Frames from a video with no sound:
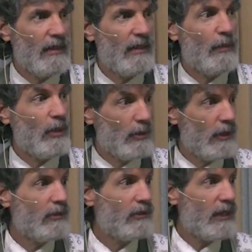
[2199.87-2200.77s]
We don't
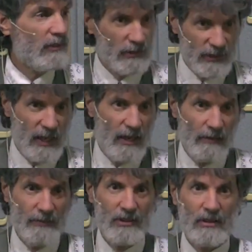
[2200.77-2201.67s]
understand
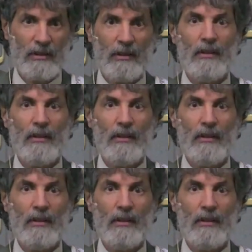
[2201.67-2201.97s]
ourselves.